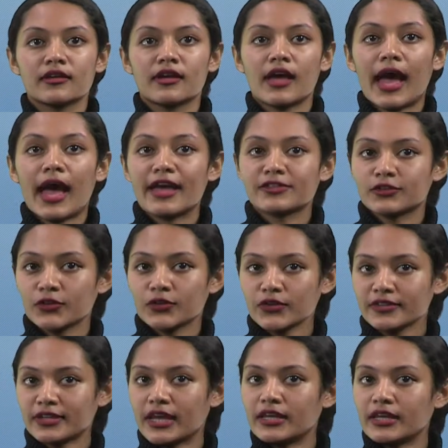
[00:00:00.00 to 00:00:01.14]
As Atul
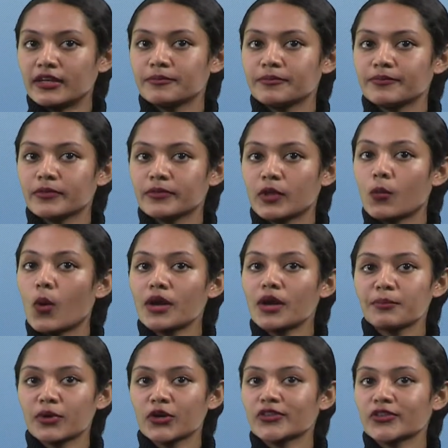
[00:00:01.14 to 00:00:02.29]
stated, one
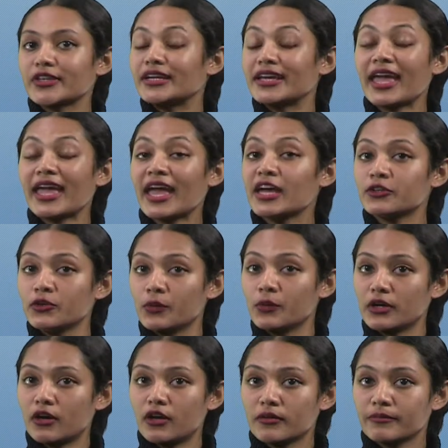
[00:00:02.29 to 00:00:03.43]
person can't do it
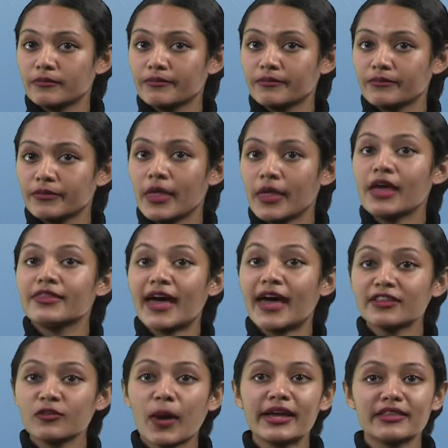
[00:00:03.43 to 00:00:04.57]
all. That's
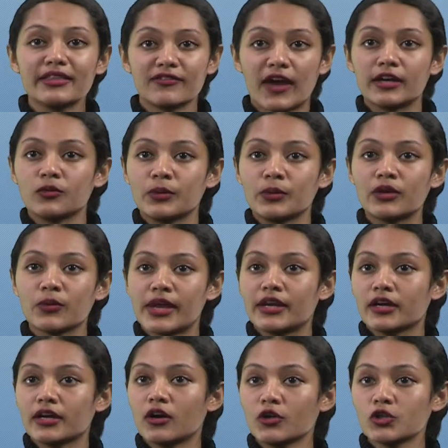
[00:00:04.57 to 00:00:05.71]
why it's vital we create a
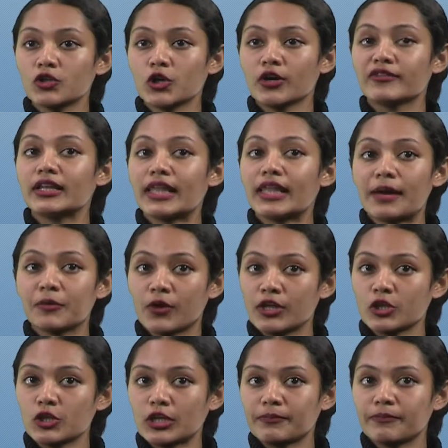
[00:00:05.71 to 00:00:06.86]
culture of
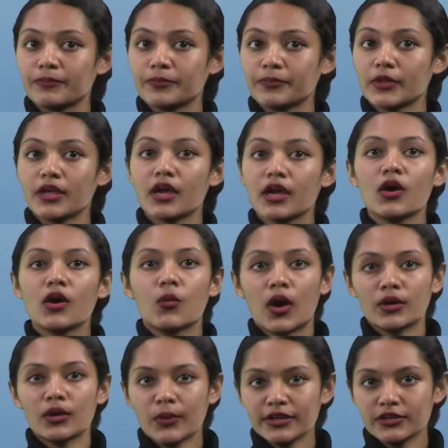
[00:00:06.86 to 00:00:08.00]
collaboration. One
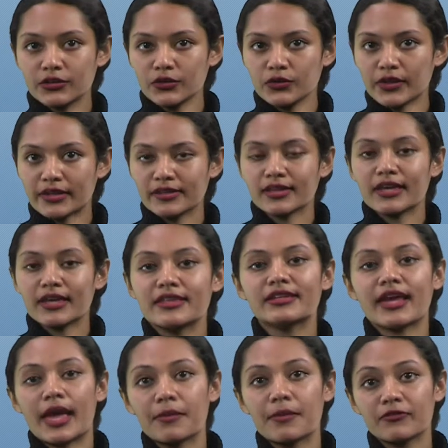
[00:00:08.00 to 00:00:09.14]
way to do this is
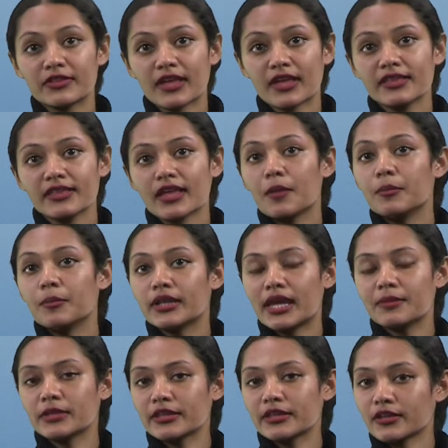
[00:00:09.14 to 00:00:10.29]
emphasize a
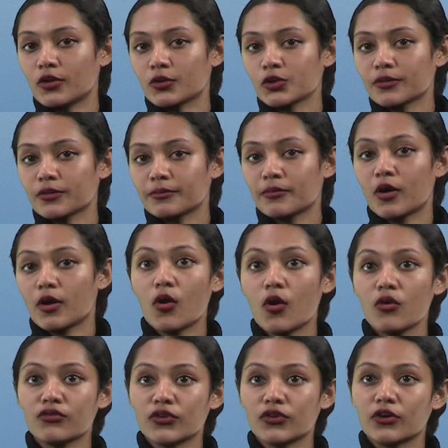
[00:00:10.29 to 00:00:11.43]
blameless culture
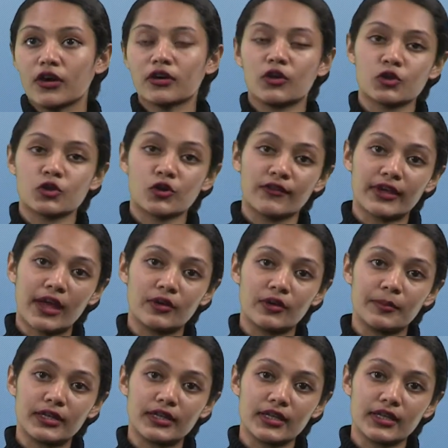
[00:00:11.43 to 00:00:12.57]
over a culture of
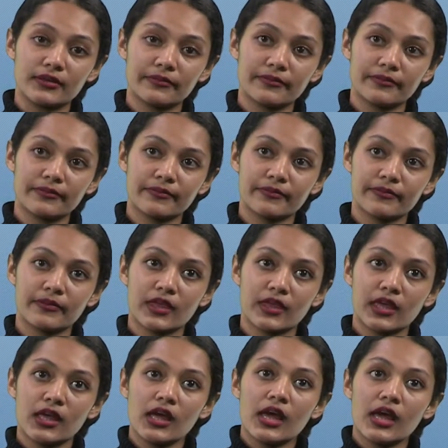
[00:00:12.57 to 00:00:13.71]
accountability.
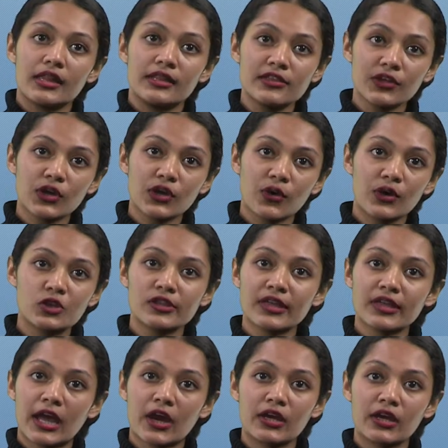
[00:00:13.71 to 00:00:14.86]
This encourages
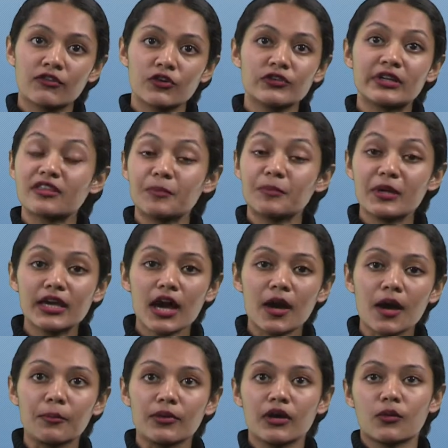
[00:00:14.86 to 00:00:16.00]
caregivers to speak up
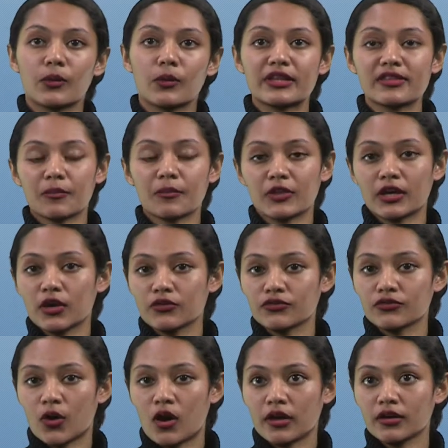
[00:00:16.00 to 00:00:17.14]
when something goes
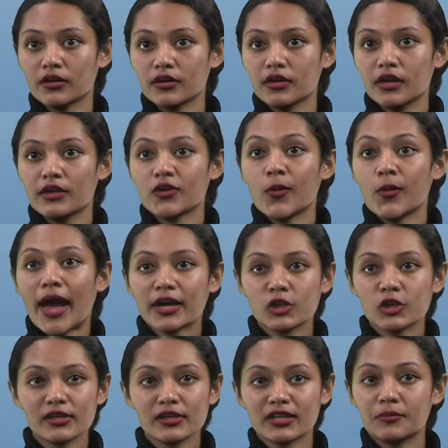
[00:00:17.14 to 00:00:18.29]
wrong, so
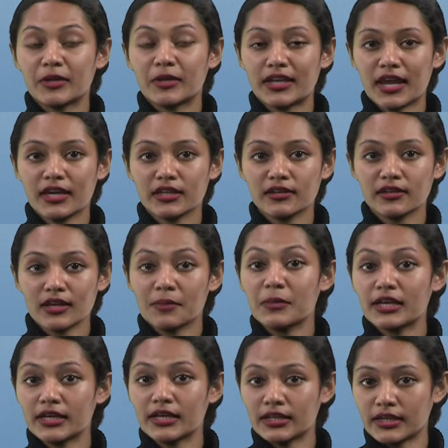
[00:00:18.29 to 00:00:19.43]
actions can be taken
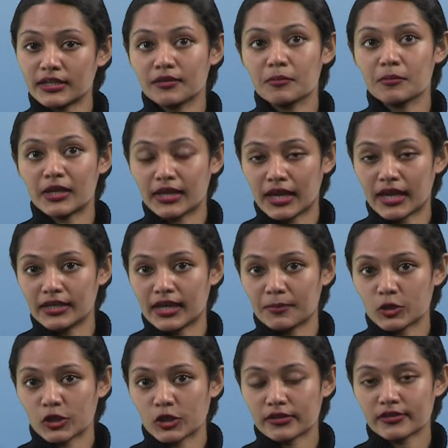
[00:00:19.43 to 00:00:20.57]
immediately to mitigate
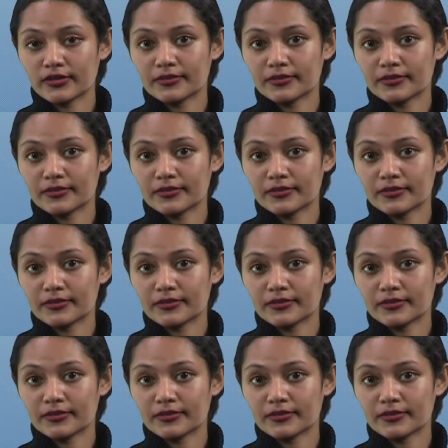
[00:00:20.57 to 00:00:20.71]
damages.